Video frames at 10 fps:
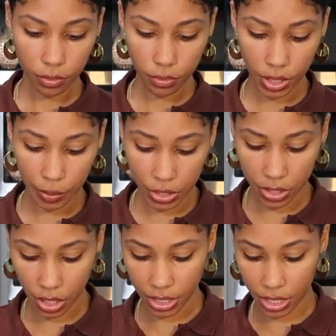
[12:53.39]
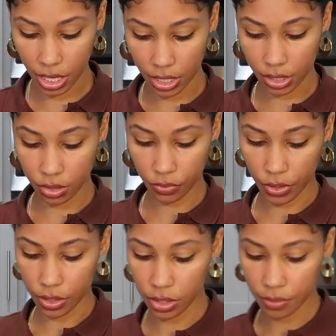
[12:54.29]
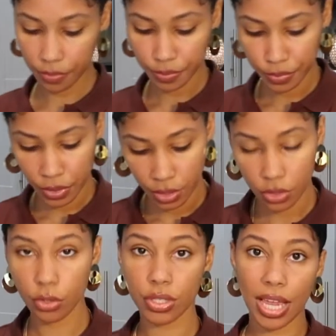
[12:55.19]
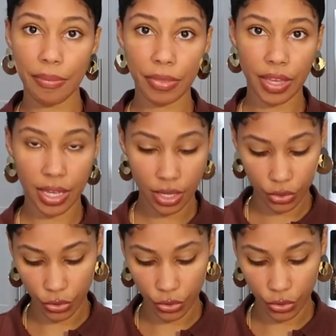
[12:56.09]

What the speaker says: I'm gonna saute the onions first. So same thing,